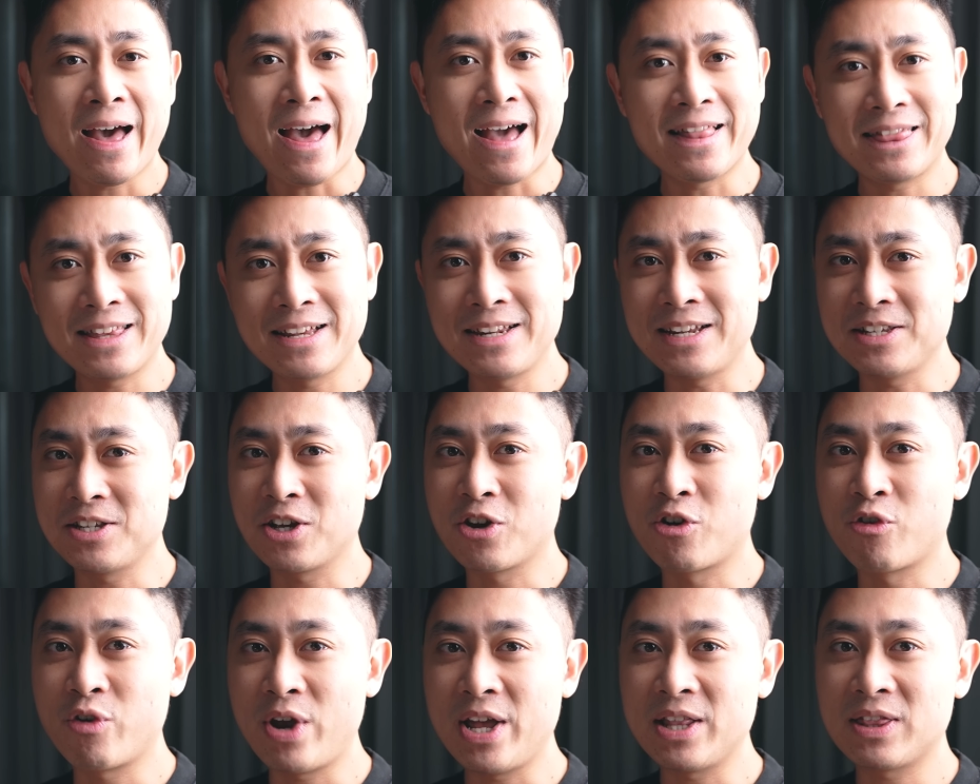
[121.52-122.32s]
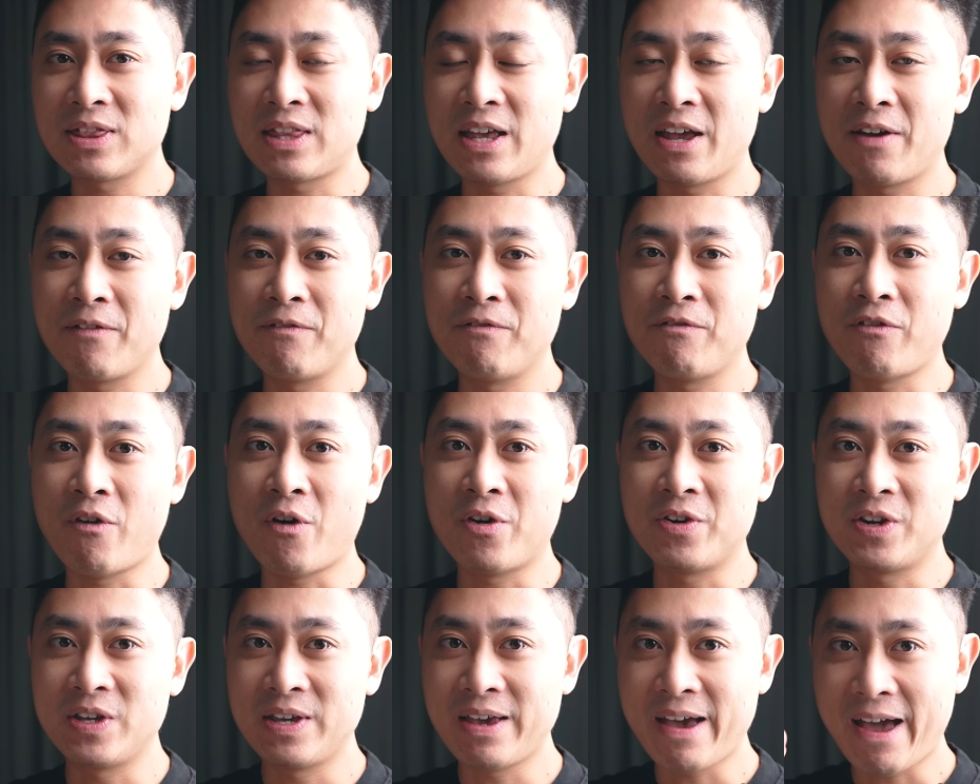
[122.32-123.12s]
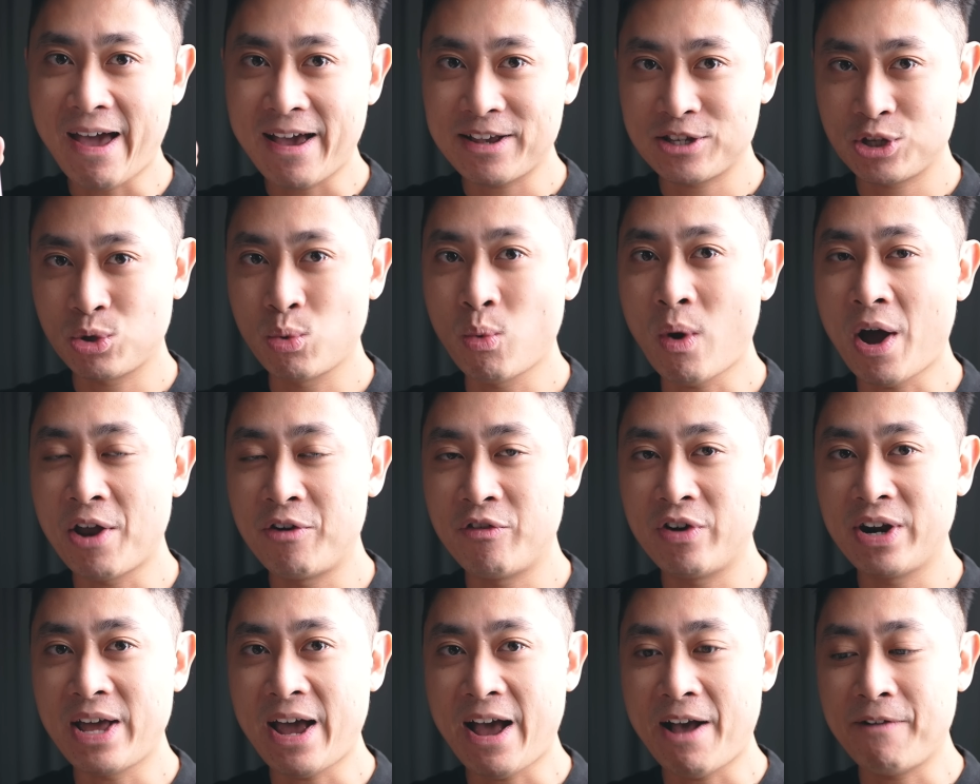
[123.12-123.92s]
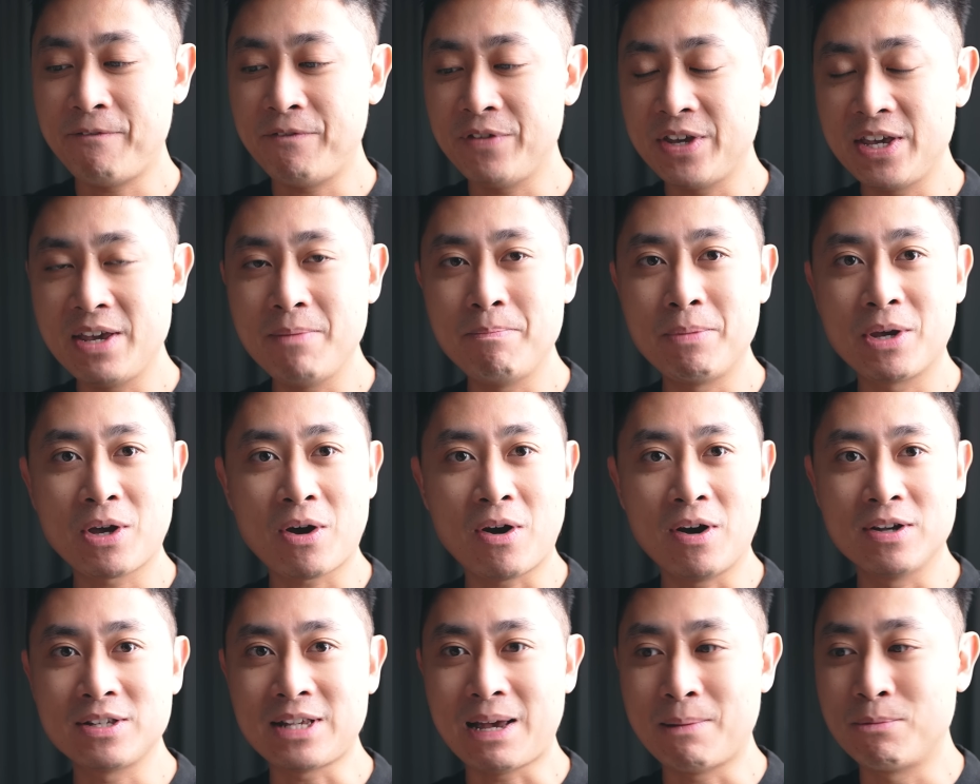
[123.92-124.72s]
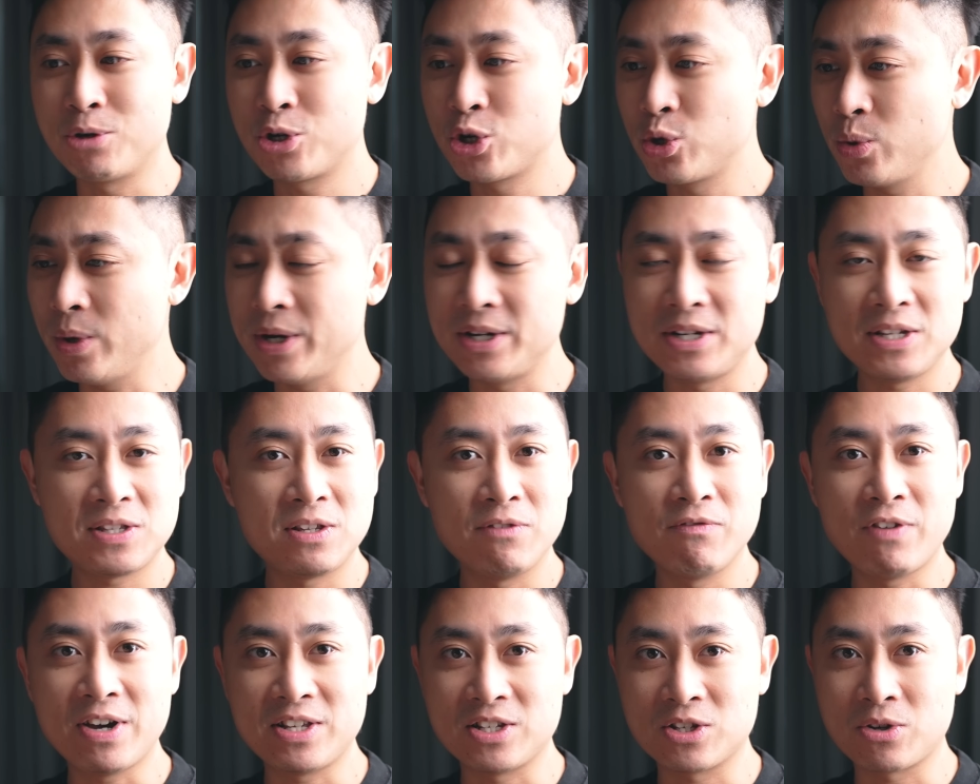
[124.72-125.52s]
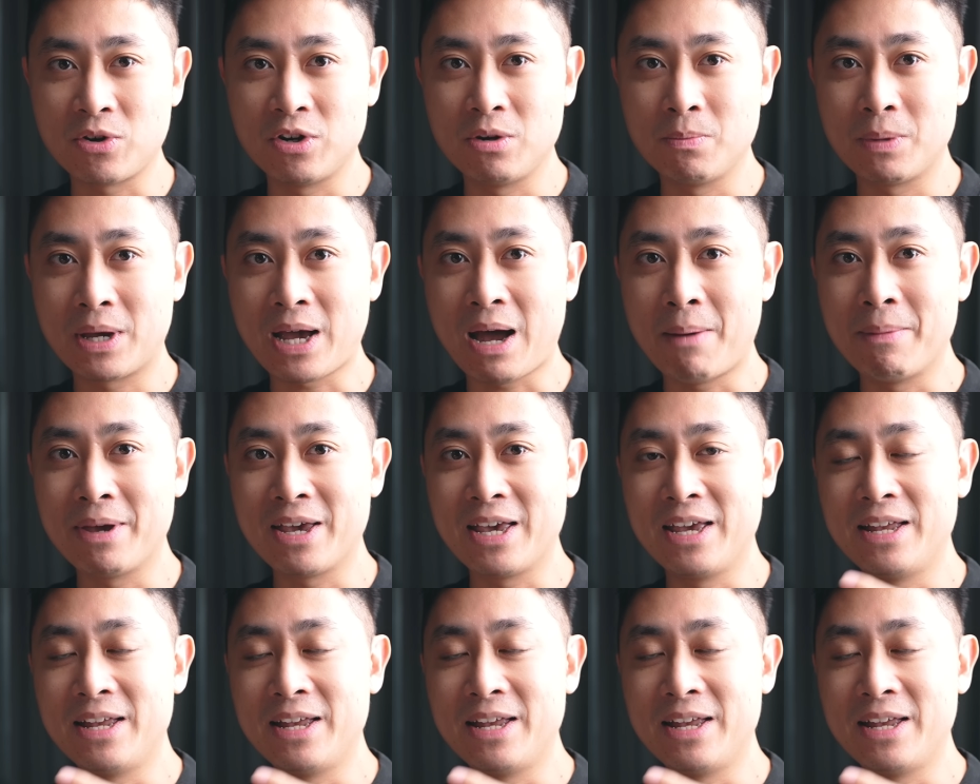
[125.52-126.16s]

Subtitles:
I think that's a great thing for the X200 FE, because I'm sure this device is going to be coming